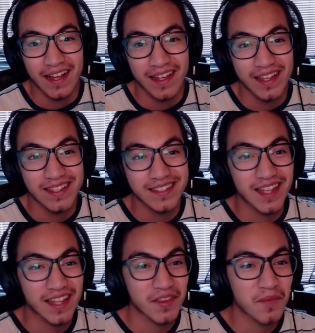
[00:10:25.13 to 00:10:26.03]
is
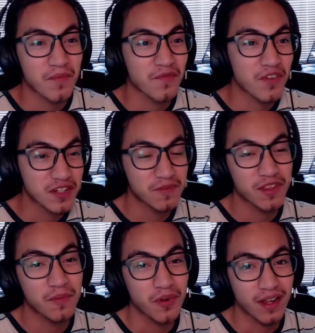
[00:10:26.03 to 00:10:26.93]
not the first
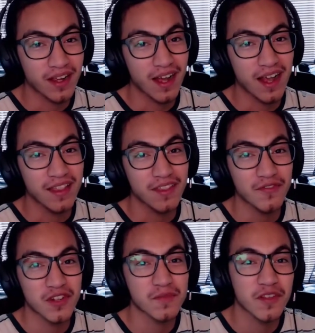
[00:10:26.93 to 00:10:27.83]
motherboard I got. The
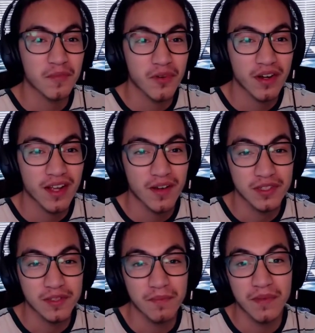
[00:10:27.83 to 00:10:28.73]
first motherboard I got
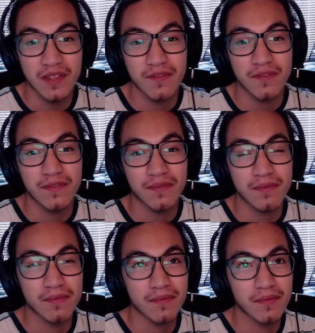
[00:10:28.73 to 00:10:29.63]
was a
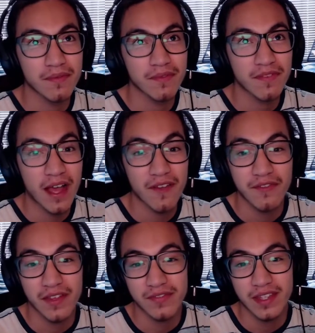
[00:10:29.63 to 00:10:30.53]

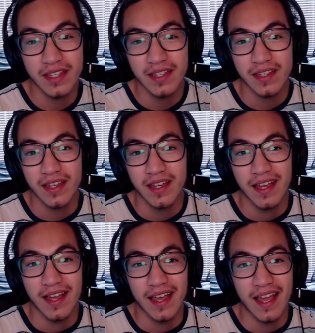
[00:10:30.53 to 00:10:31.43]
B550,
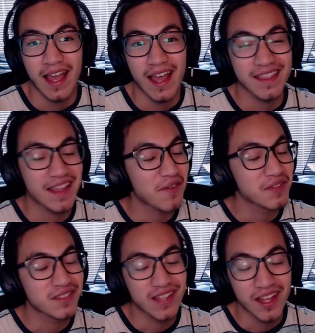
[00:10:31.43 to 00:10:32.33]
and that
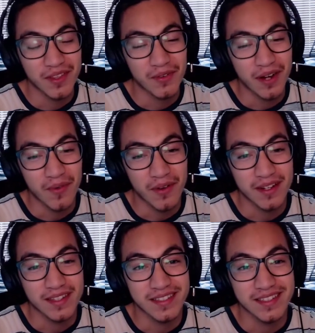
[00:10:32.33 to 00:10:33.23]
was not the right
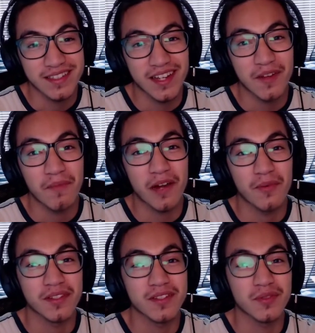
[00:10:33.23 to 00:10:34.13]
one because it's not compatible
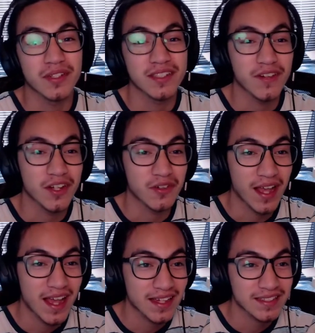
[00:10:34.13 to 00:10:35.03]
with the
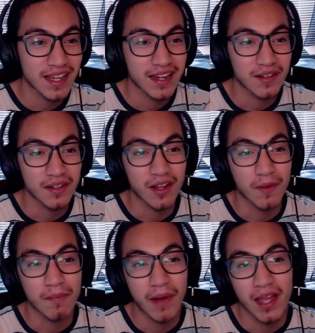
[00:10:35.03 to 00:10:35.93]
2700X. I had a lot
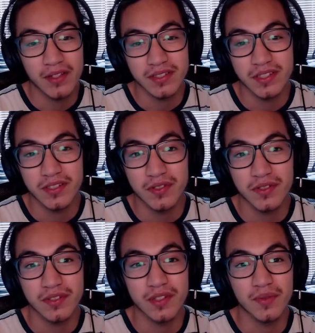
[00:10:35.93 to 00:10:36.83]
of BIOS
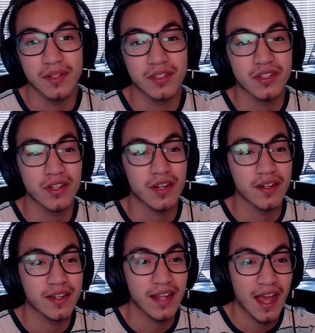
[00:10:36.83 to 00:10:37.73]
issues. It would shut
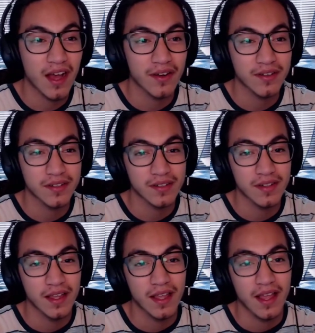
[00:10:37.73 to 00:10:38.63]
down,
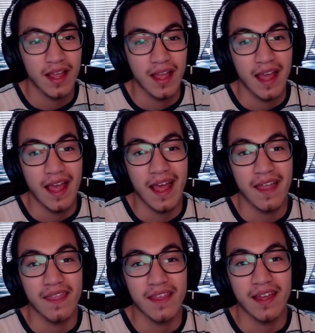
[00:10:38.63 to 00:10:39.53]

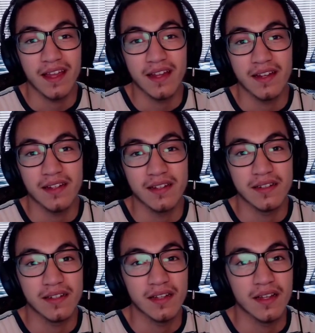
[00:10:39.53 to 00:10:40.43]
and then